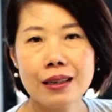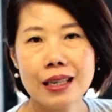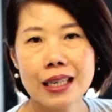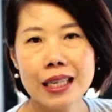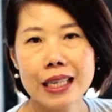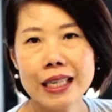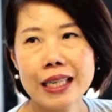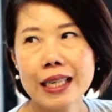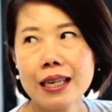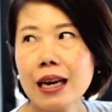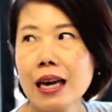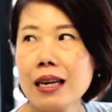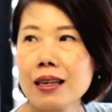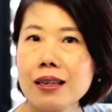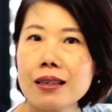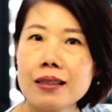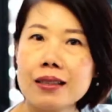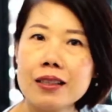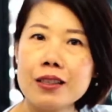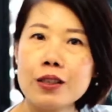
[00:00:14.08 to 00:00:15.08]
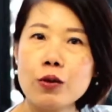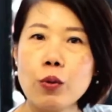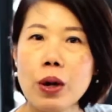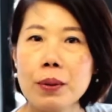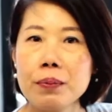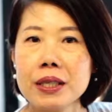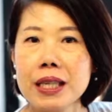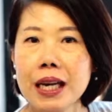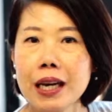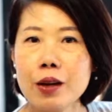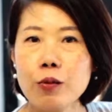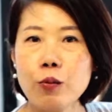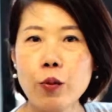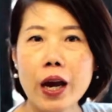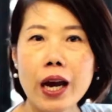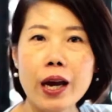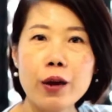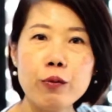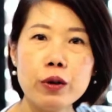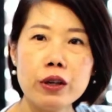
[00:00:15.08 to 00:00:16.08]
IKEA Hackers is a website
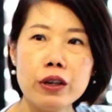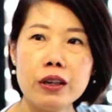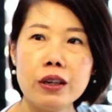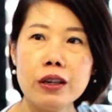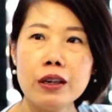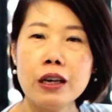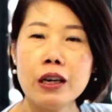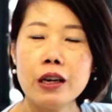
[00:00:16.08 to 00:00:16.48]
where we